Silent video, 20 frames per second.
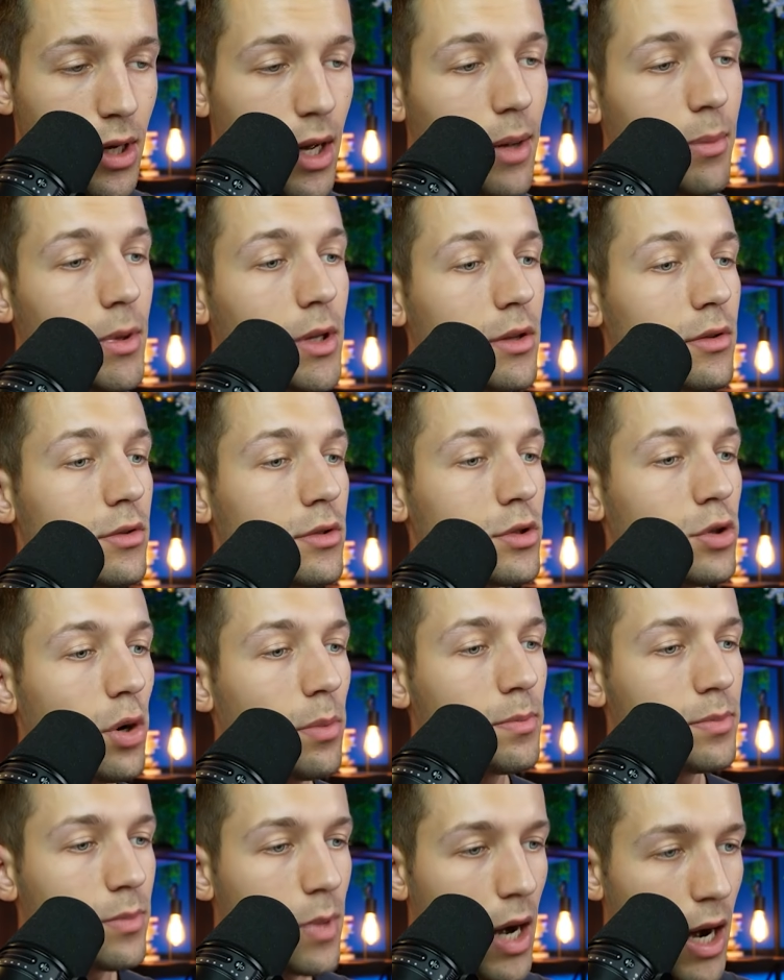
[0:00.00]
I mean
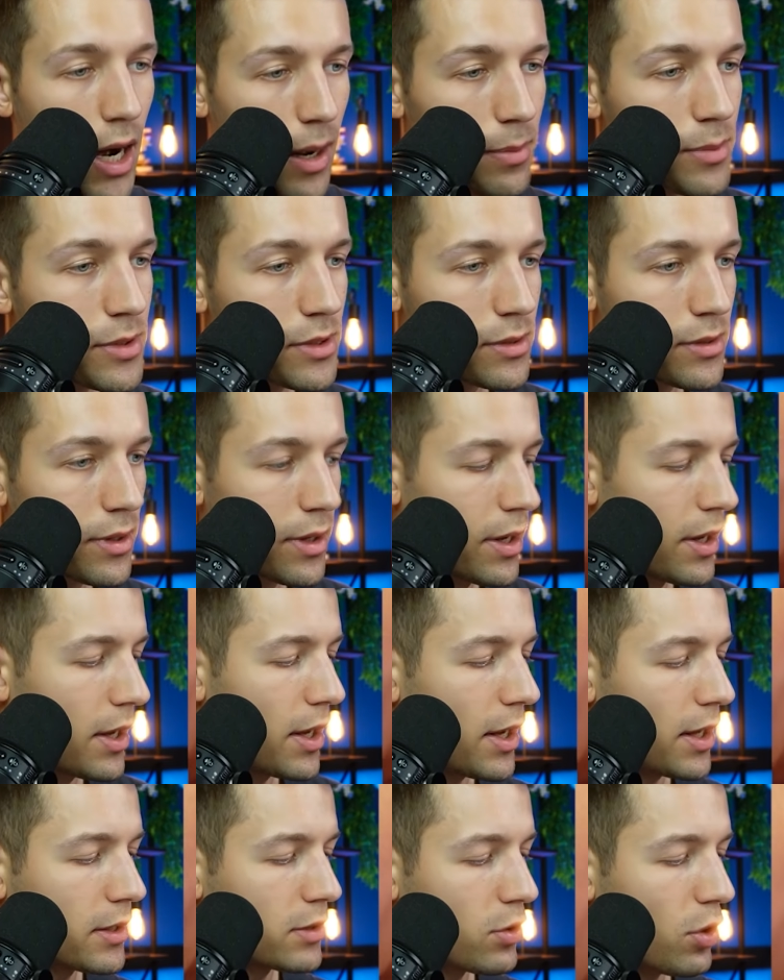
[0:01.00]
top ups,
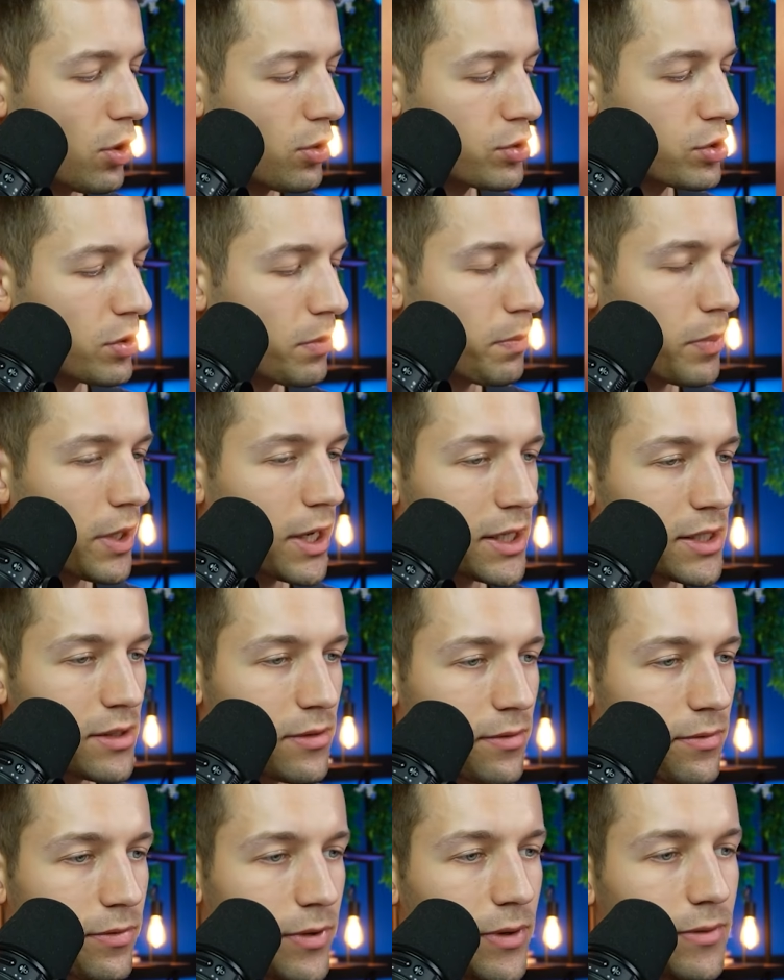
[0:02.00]
and also plus
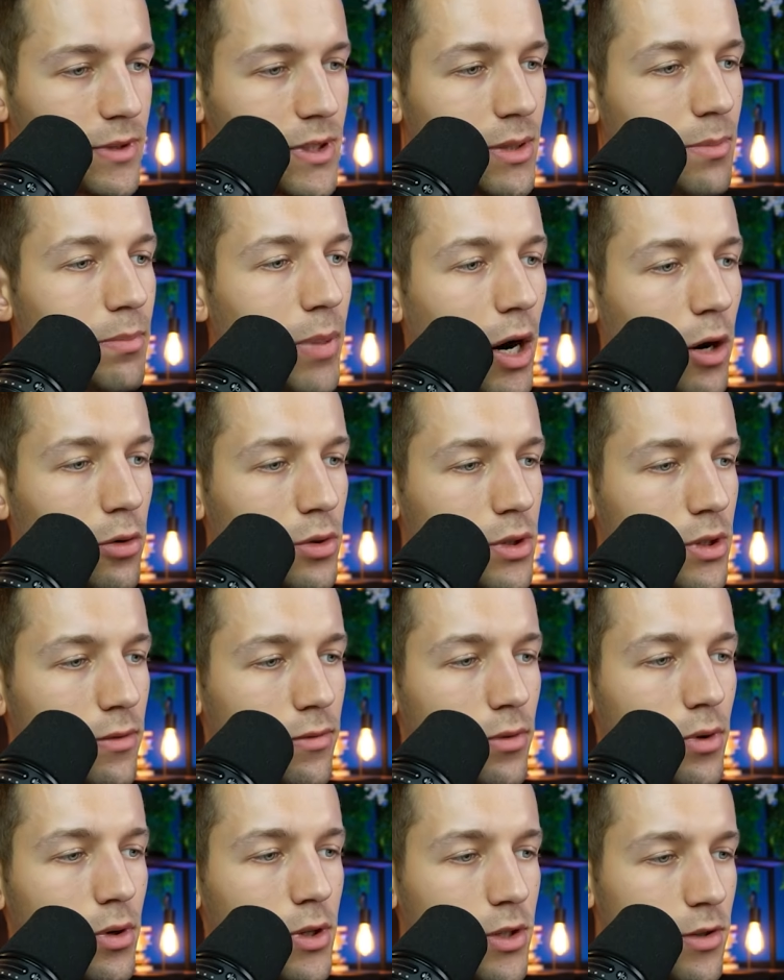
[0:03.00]
50 bounty
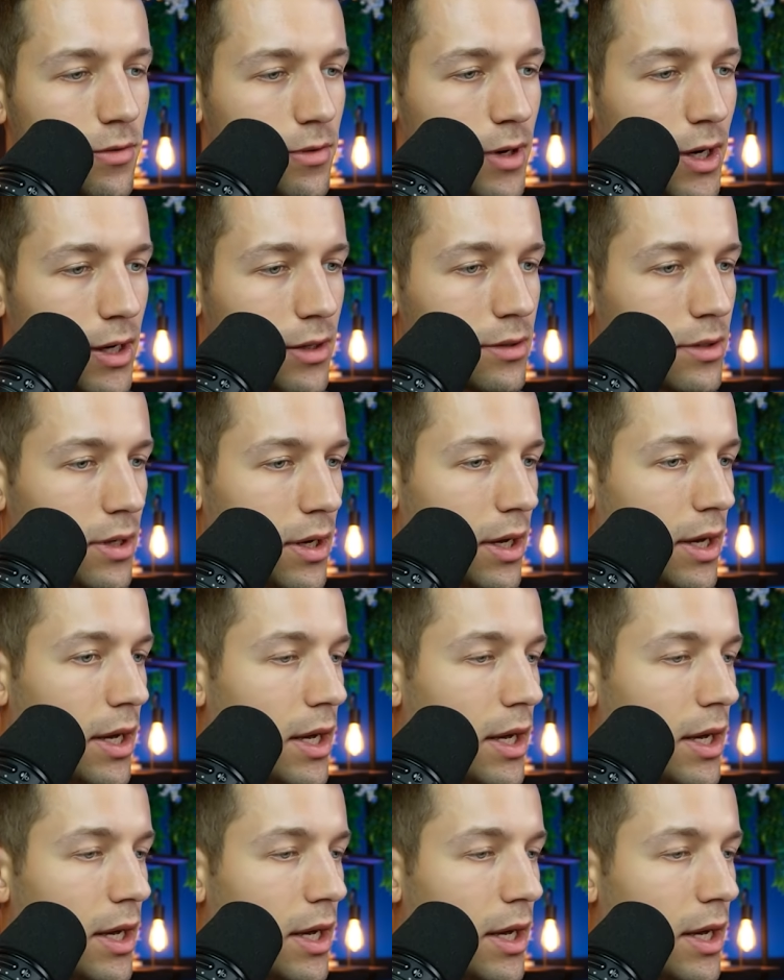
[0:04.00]
for each friend.